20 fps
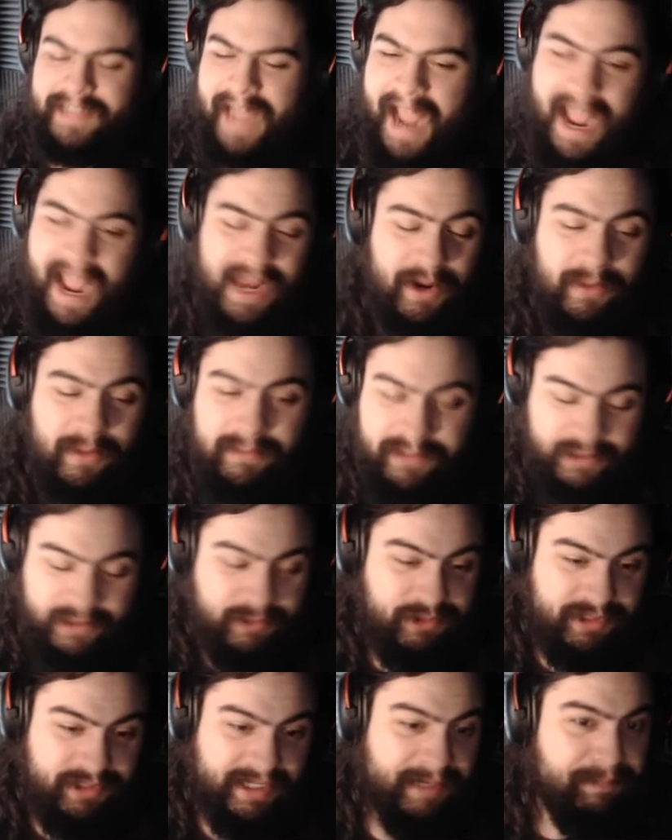I don't
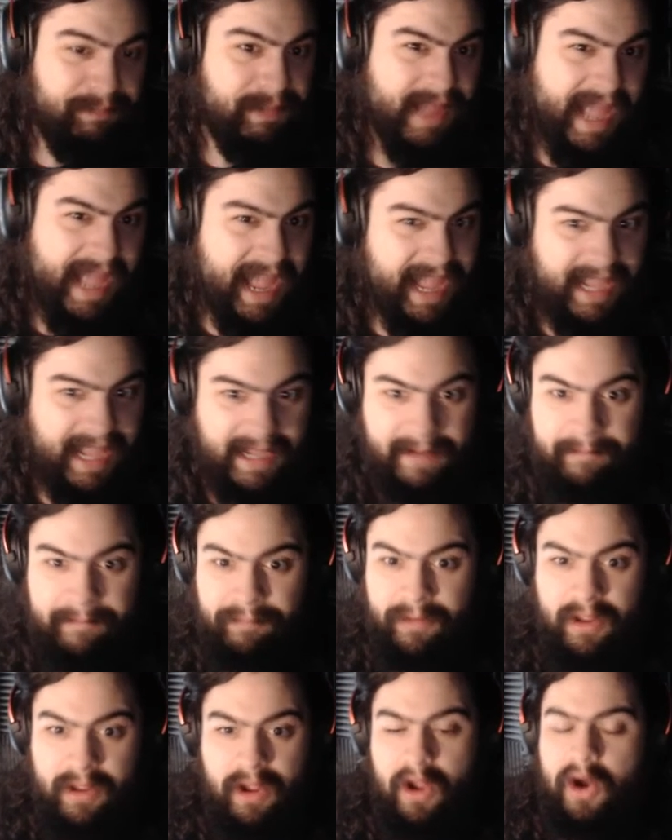usually play
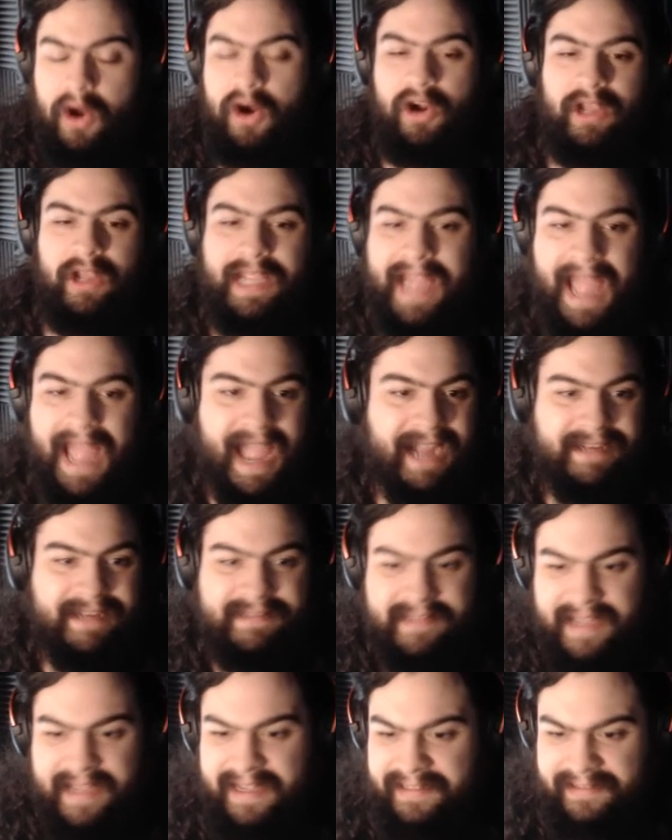early
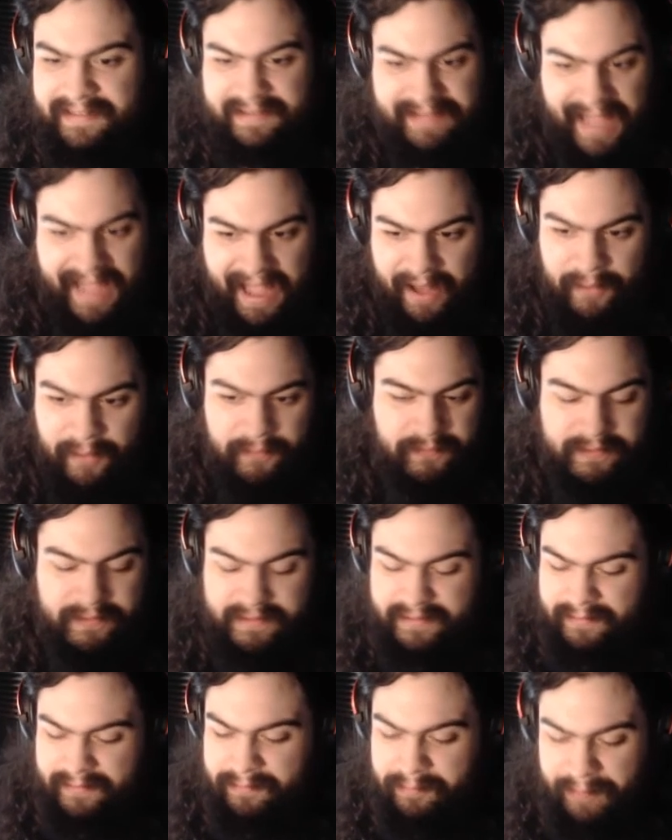access alpha